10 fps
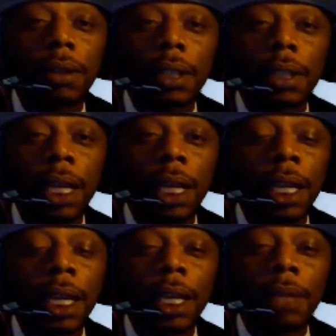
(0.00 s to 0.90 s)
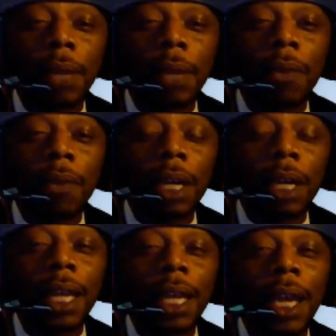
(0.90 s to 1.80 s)
Dang, man,
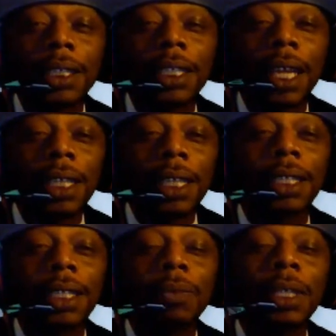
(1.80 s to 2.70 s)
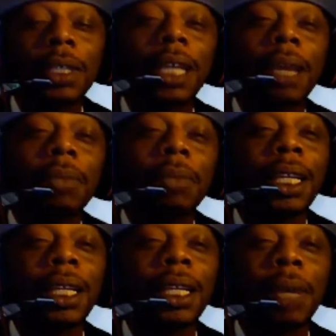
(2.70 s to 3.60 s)
one last lesson. What does that
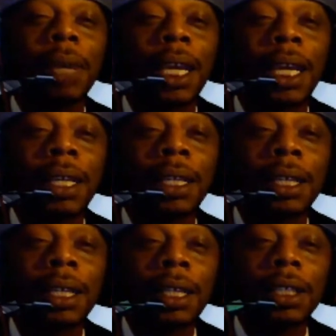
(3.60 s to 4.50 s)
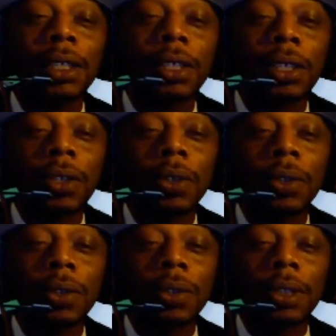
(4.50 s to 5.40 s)
mean, man?
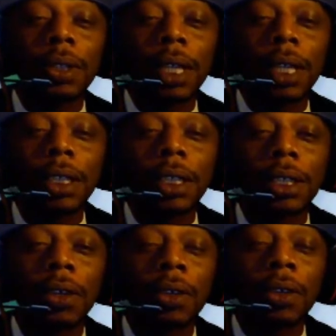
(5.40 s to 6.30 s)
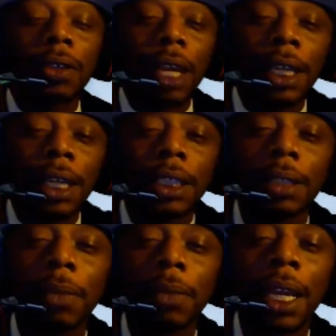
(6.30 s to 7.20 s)
Dude, that is so
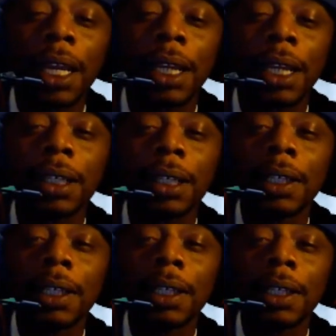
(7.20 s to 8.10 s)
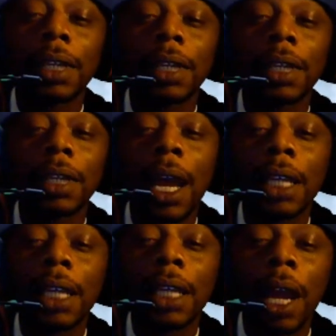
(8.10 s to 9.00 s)
crazy, man.
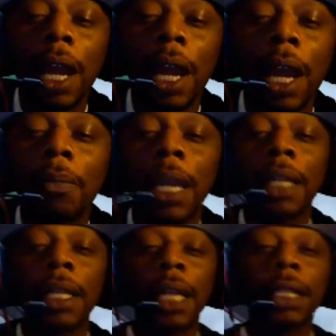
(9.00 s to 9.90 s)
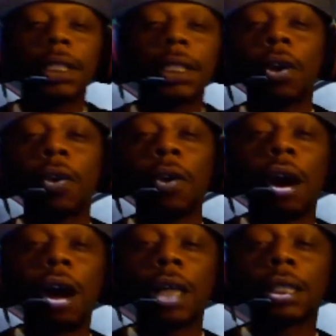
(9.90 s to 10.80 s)
Guys, wow, man. That is so
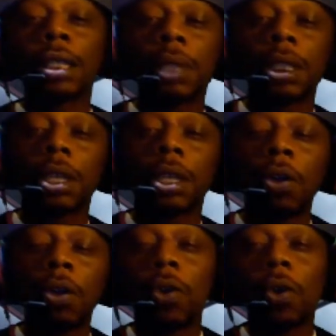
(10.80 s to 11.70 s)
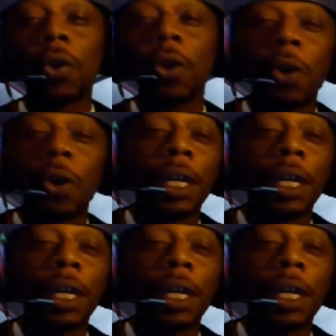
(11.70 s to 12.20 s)
awesome and so cool.